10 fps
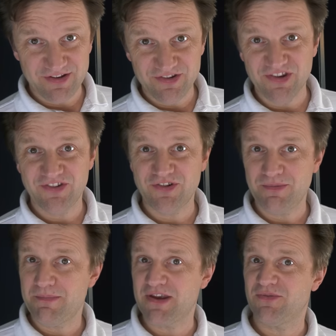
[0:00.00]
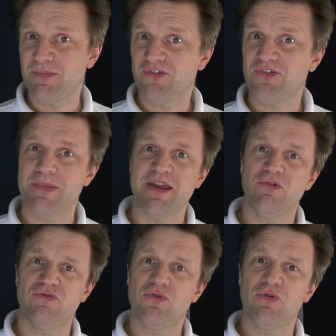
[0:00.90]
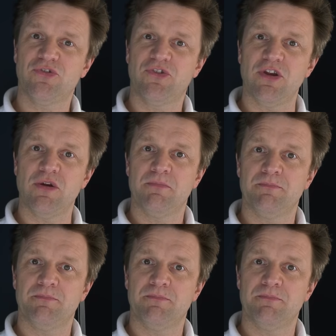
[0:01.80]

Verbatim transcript: consistent measurements to make your draws to.